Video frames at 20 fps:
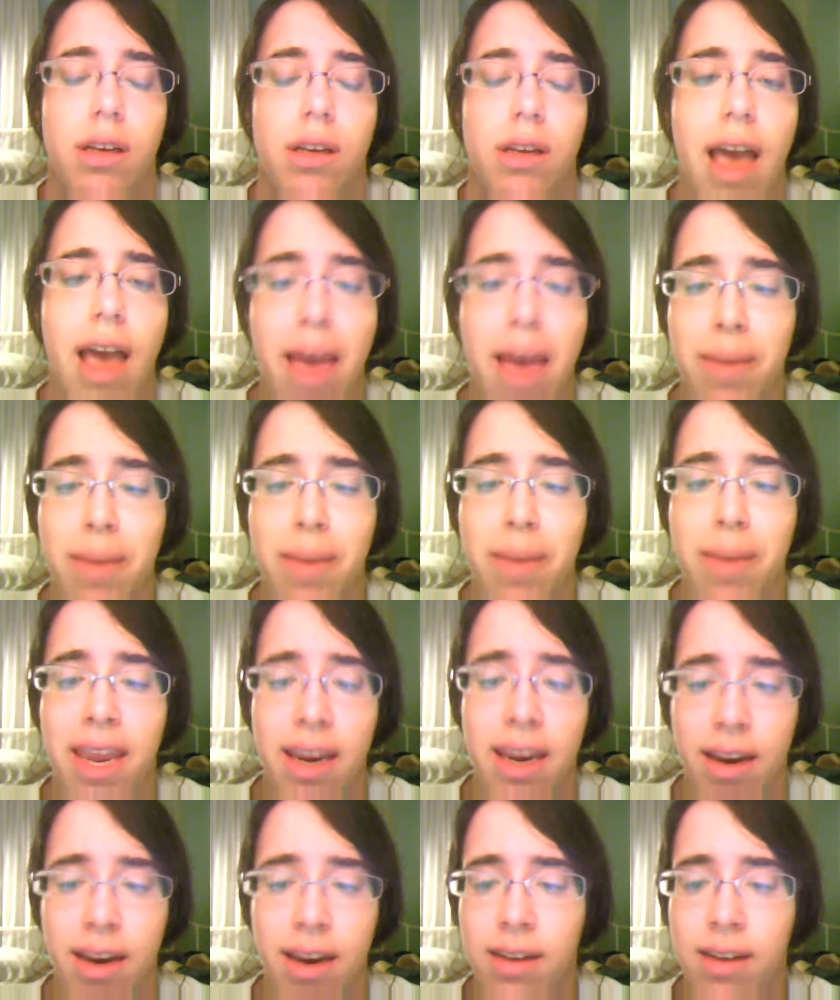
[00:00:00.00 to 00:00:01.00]
I
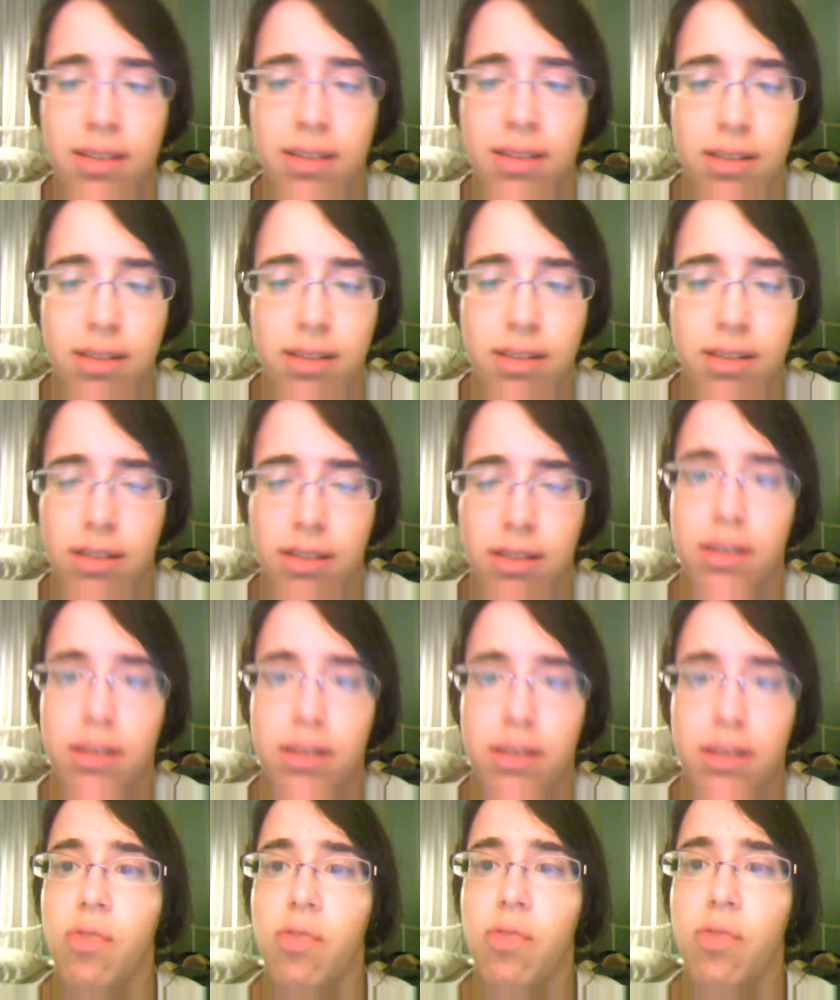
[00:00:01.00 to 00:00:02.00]
mean,
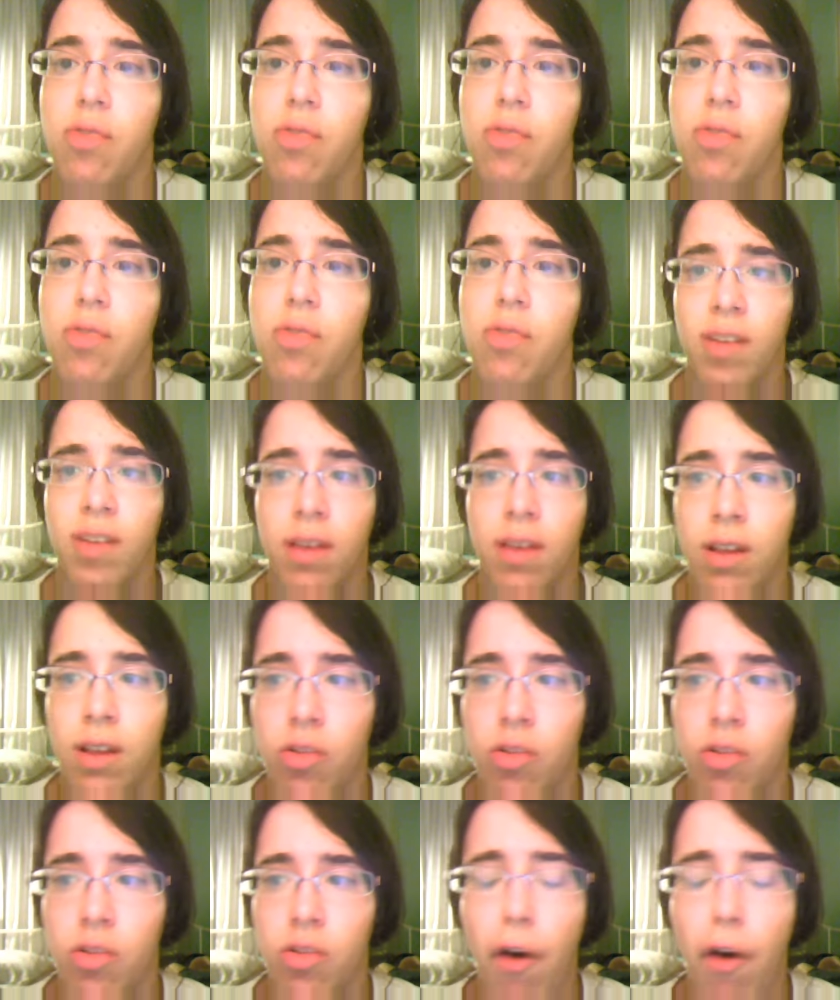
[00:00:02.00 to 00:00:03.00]
it's
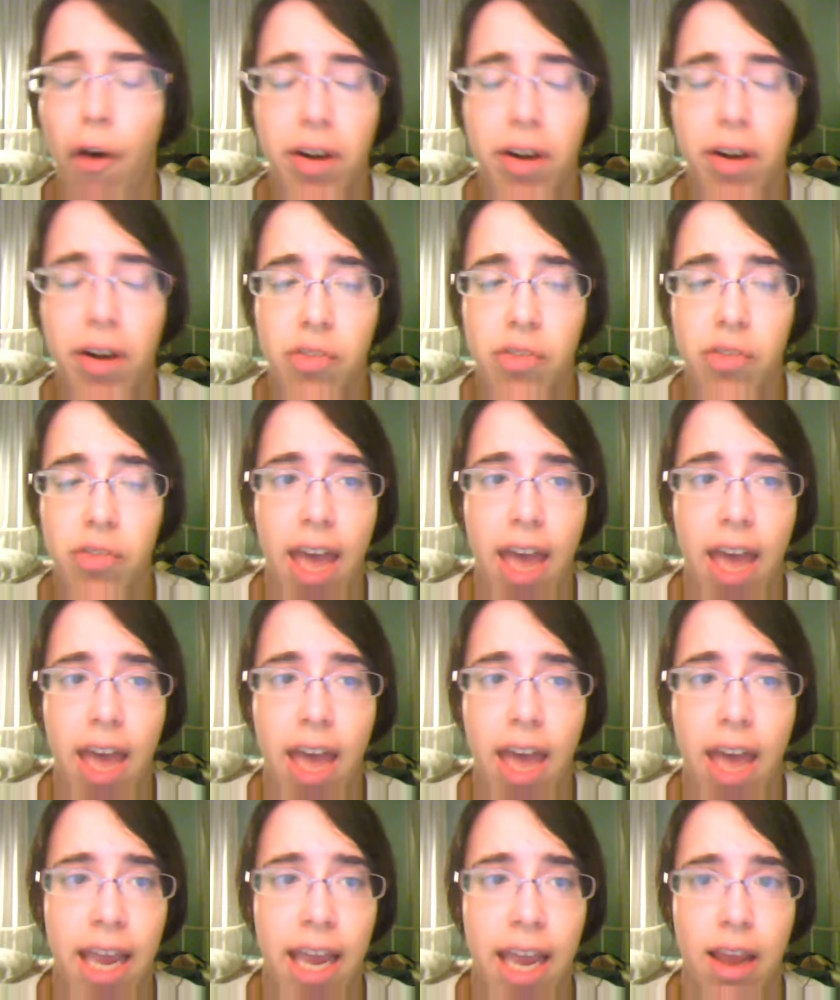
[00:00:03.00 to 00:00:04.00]
hard to say.
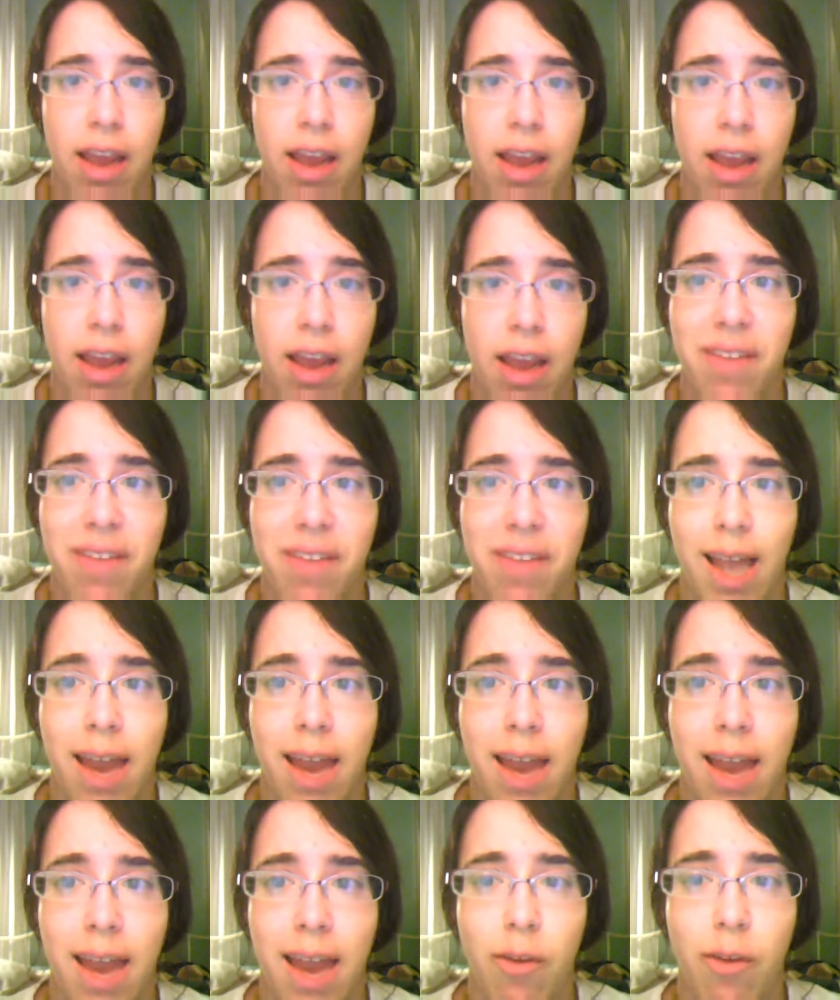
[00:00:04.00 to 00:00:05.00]
I'm having a lot
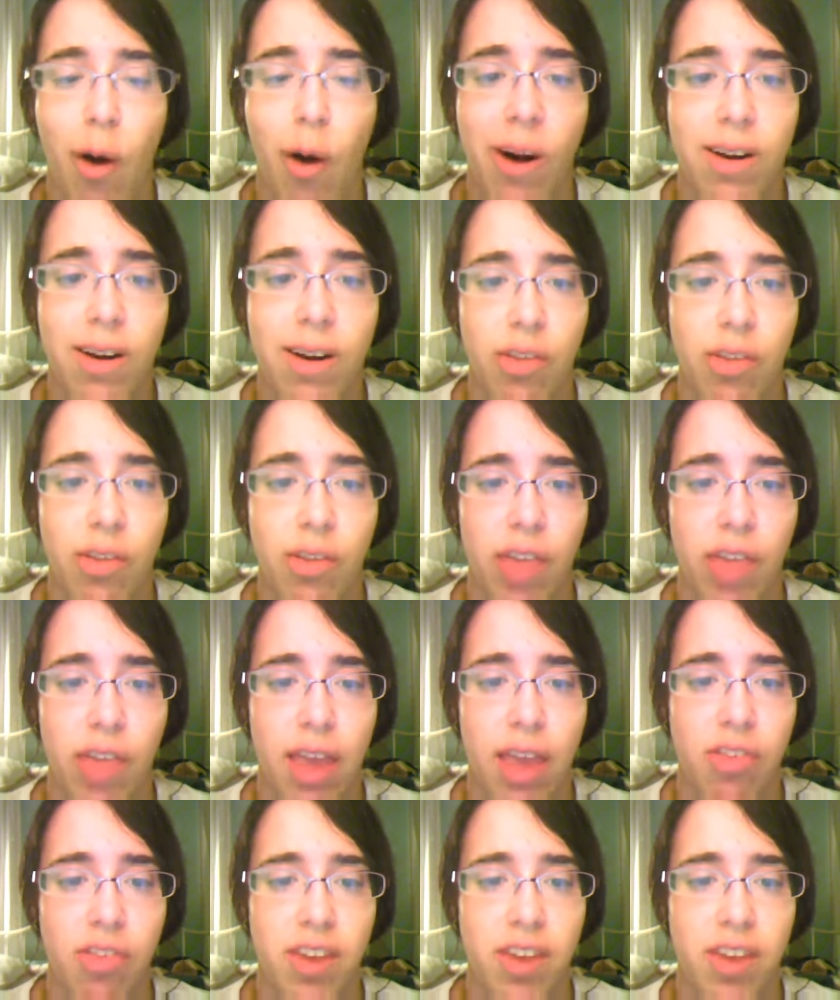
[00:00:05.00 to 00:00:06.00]
of hard to say's
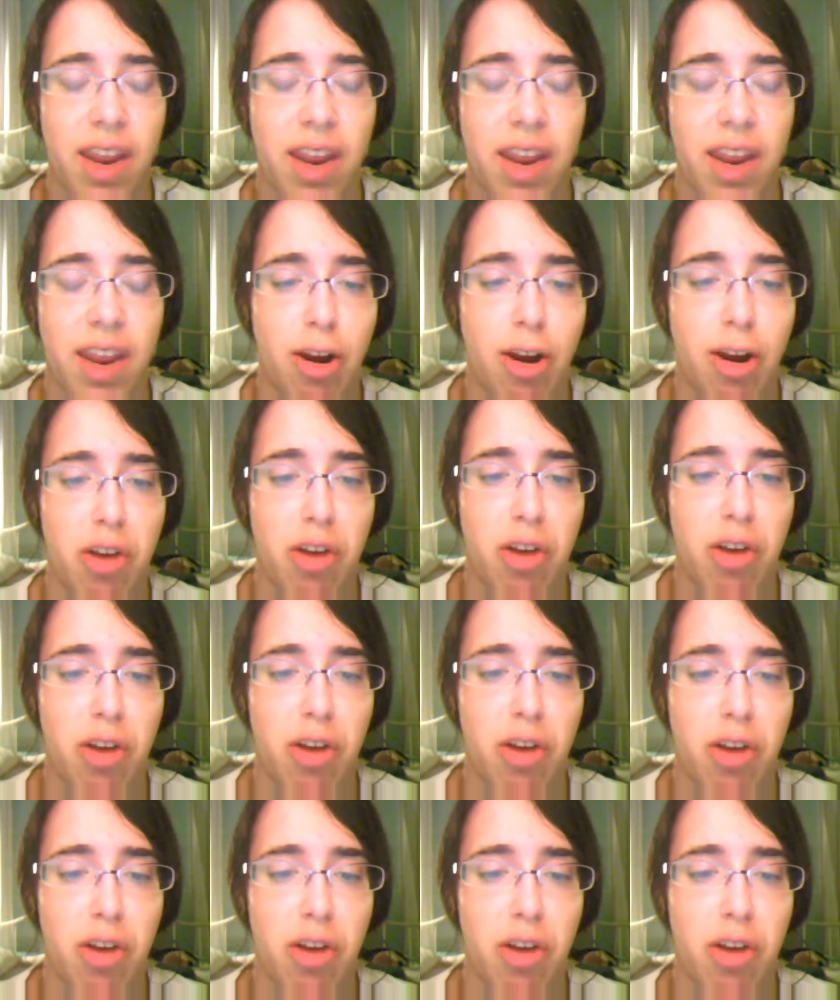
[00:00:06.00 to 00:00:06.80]
tonight, you notice, but,